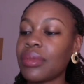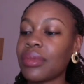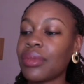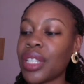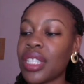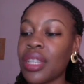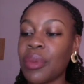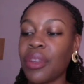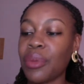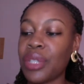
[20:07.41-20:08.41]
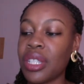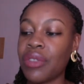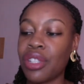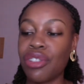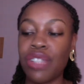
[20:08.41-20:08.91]
what are some of the most
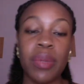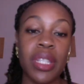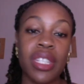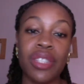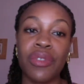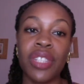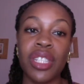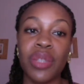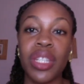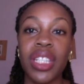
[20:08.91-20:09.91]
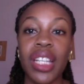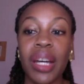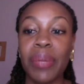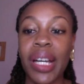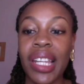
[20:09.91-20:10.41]
adventurous places to visit within
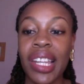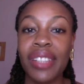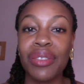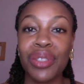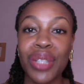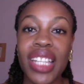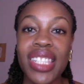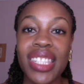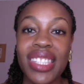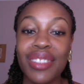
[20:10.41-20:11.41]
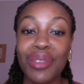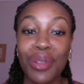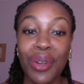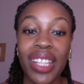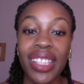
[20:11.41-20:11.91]
Kampala? If you guys
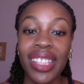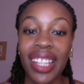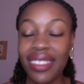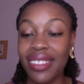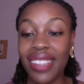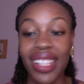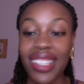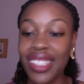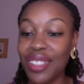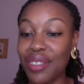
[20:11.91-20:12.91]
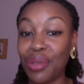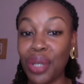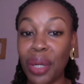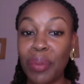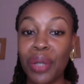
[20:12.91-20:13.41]
know any that I didn't
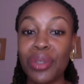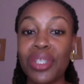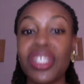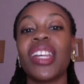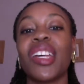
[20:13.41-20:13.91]
talk about,